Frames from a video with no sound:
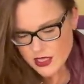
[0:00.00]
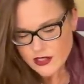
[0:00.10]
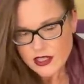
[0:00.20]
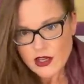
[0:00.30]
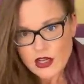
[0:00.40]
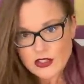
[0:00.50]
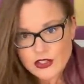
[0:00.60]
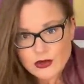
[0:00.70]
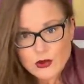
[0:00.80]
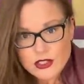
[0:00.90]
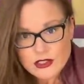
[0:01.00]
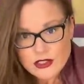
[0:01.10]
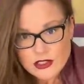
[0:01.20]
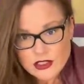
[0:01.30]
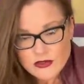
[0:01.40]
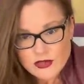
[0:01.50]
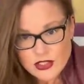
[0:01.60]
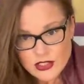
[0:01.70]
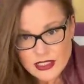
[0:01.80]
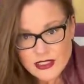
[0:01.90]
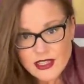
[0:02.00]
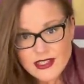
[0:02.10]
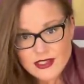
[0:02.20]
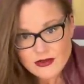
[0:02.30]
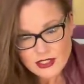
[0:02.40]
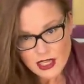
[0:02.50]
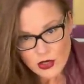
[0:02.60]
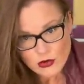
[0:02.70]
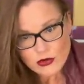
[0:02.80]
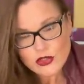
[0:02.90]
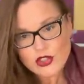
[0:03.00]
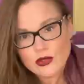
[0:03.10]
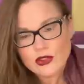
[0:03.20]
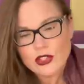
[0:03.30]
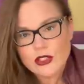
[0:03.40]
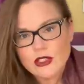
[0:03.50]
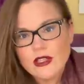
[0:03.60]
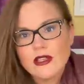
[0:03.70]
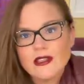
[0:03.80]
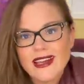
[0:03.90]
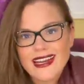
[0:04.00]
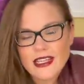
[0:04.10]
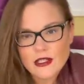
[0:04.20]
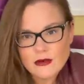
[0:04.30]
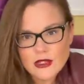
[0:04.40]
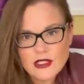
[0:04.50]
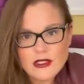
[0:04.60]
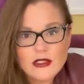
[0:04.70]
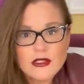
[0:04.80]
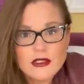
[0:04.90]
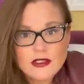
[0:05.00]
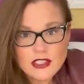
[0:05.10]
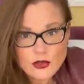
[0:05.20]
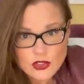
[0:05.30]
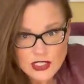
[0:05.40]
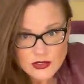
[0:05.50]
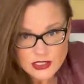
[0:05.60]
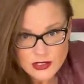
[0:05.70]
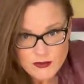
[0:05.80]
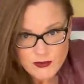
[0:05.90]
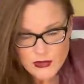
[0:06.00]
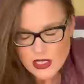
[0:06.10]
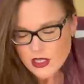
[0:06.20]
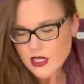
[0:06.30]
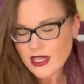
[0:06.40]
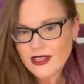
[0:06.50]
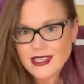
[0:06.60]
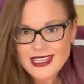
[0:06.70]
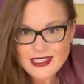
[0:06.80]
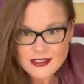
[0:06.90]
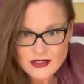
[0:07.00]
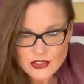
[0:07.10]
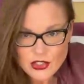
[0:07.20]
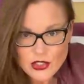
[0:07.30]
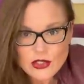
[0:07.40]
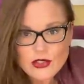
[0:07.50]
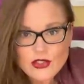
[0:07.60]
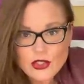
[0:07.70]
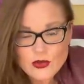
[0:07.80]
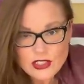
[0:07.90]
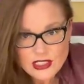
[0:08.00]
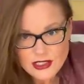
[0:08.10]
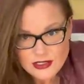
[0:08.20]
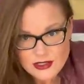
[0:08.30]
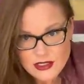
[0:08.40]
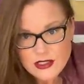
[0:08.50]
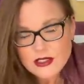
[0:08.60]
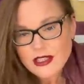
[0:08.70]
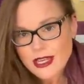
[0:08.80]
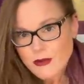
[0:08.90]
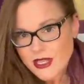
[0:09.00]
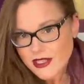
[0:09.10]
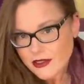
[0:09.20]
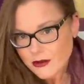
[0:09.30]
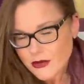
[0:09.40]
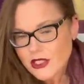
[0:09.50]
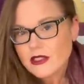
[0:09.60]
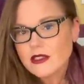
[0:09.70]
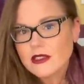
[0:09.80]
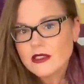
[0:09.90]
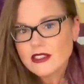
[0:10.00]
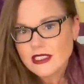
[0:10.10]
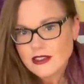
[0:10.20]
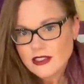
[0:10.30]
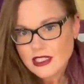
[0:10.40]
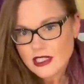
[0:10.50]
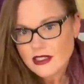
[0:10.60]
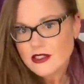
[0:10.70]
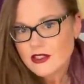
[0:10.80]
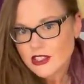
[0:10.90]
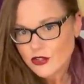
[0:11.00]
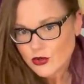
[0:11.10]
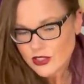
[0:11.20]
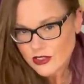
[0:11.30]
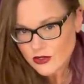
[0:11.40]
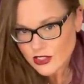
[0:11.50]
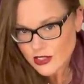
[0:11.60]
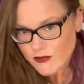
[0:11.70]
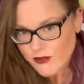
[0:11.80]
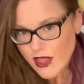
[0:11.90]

The auction runs officially as of now, June 3rd, 9 a.m. Central Standard Time, and ends June 6th, 9 p.m. CST Central Standard Time.